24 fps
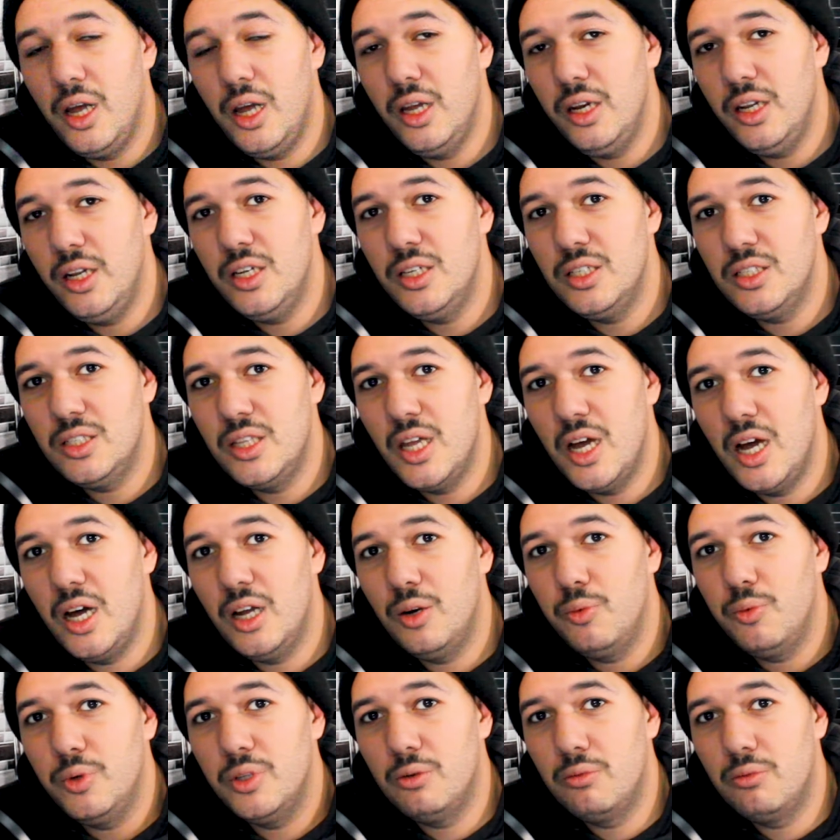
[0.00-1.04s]
and his
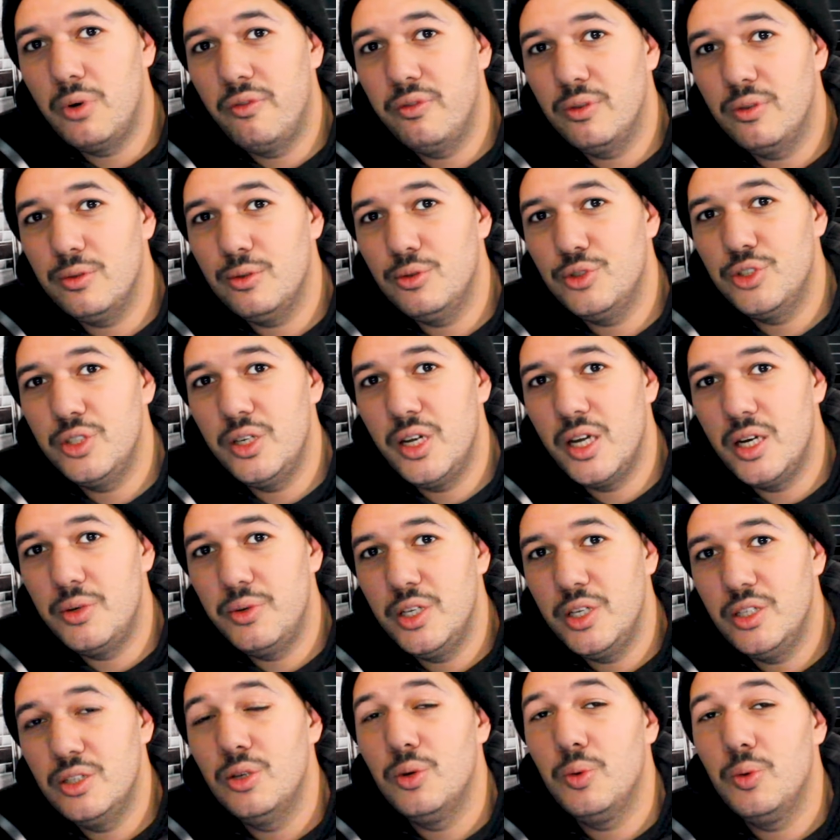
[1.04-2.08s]
dad with the
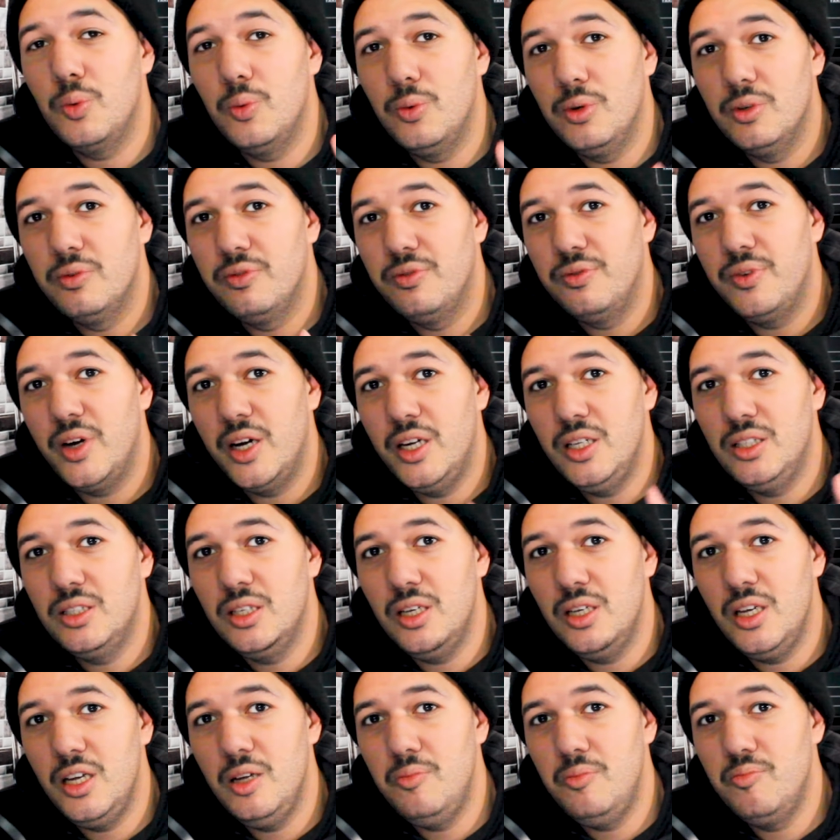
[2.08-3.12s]
revolutionaries will fight
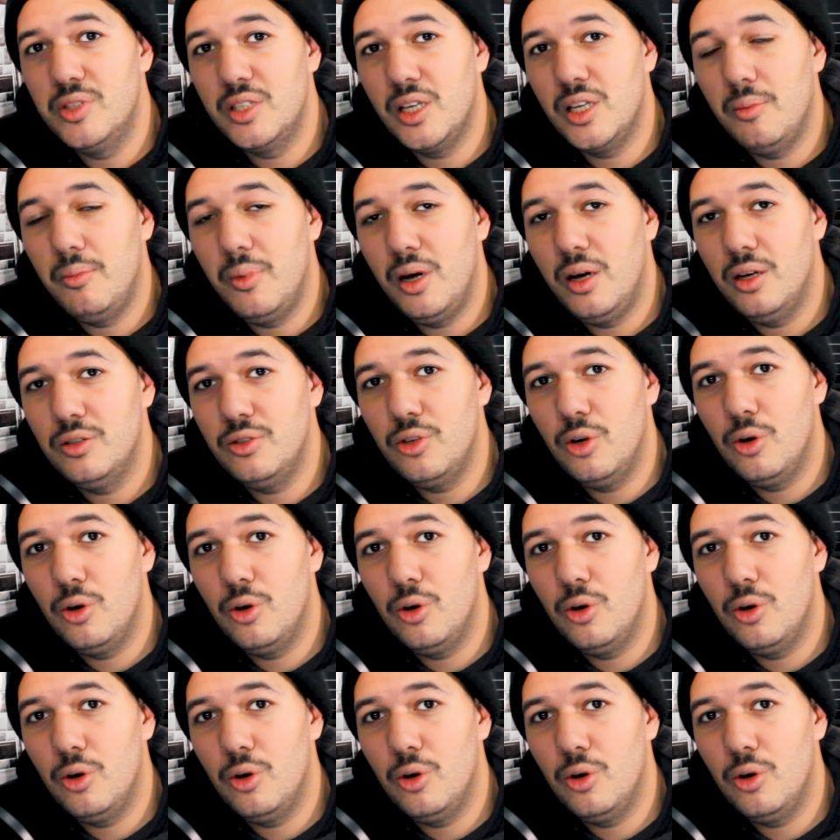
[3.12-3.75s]
Imsama,